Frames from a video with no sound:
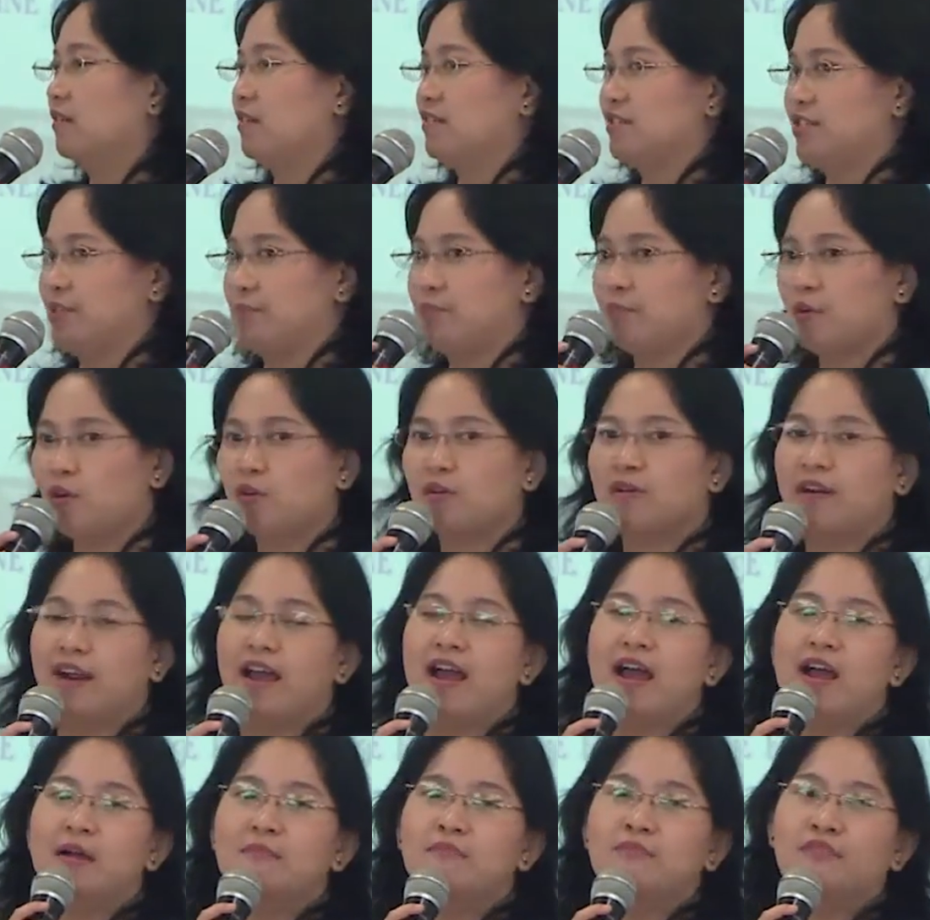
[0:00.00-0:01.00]
BINUS
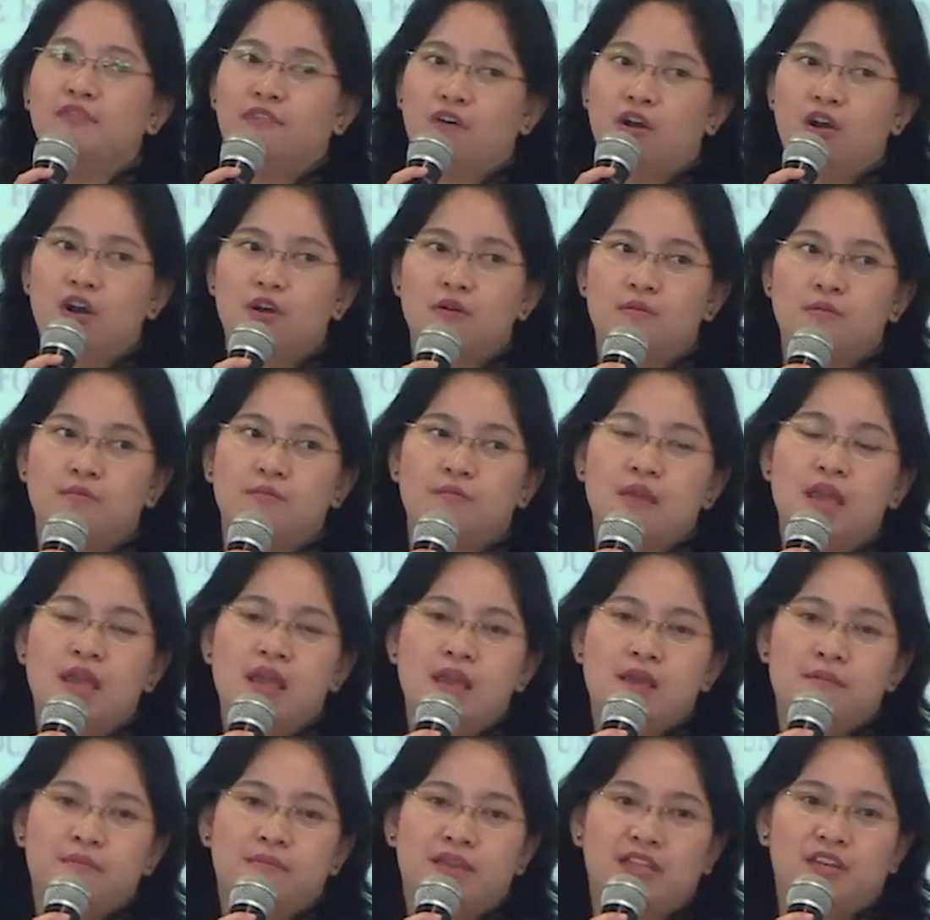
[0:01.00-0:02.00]
Online Learning
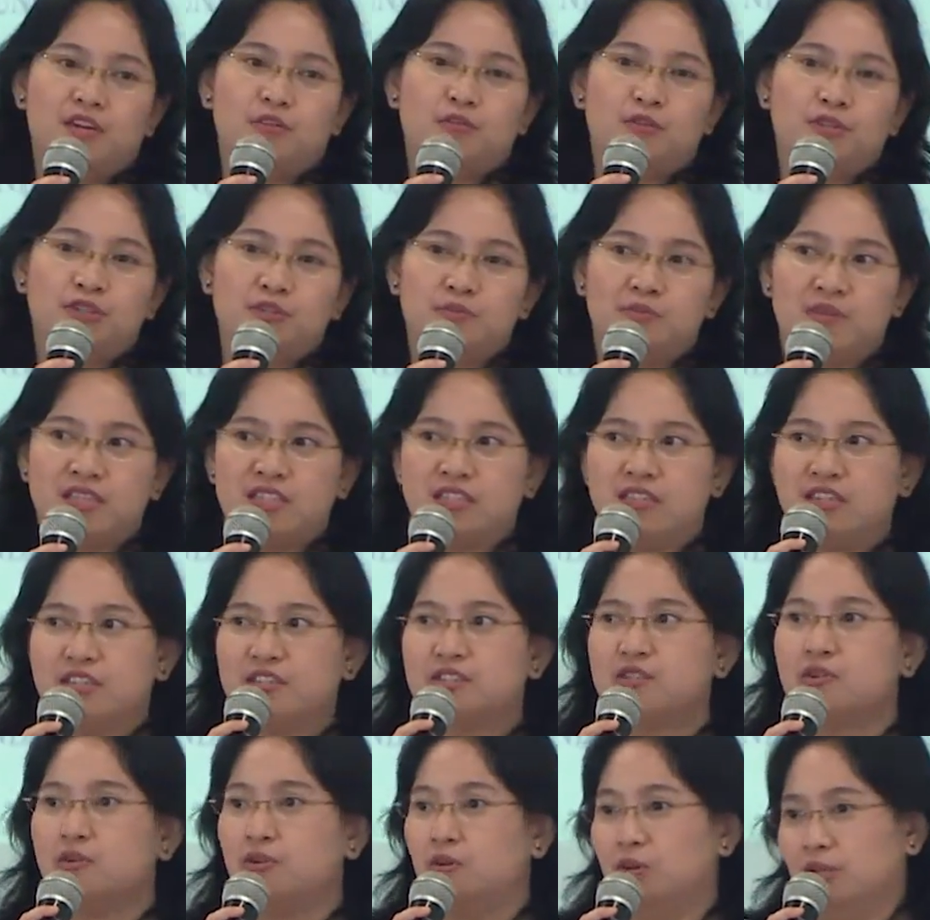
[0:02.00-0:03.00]
and BINUS Business
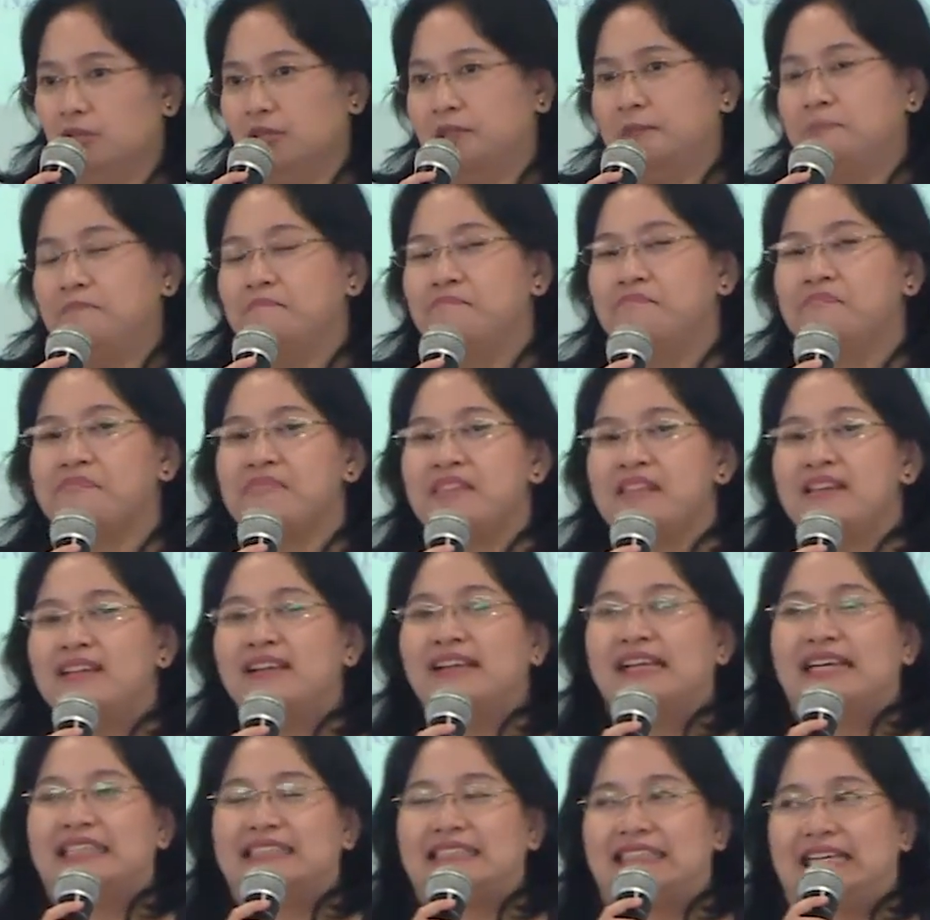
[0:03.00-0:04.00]
School collaborate
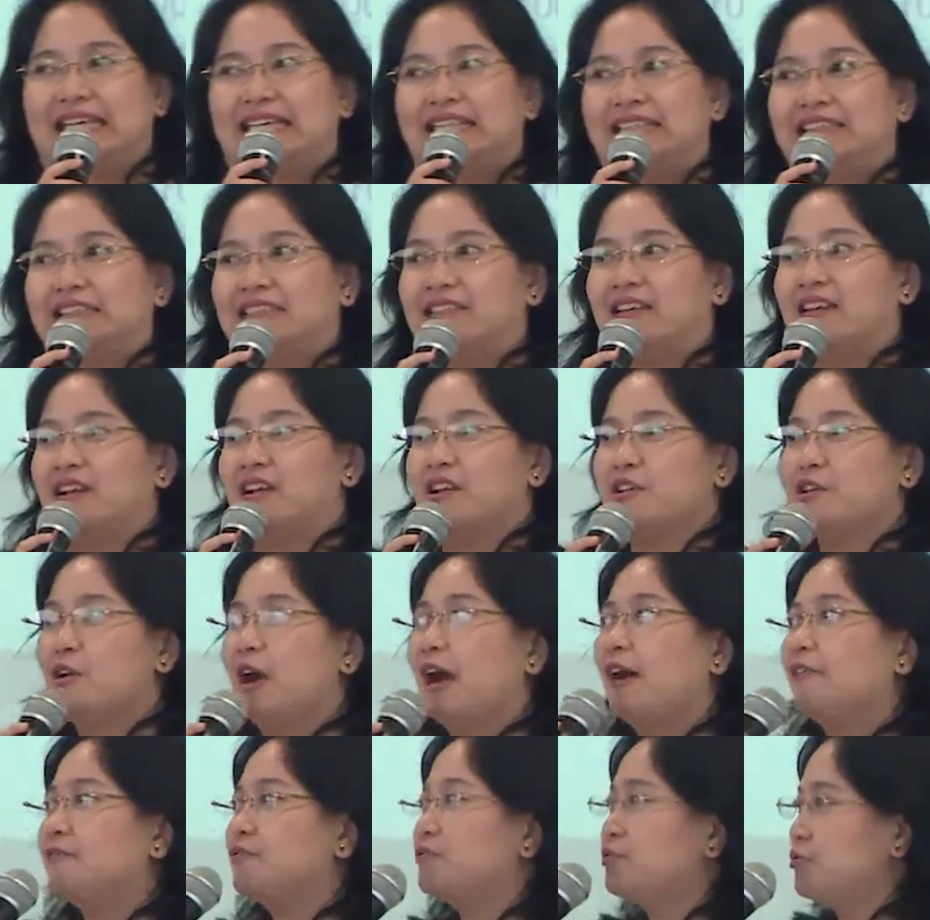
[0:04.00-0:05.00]
with Kuehne Foundation,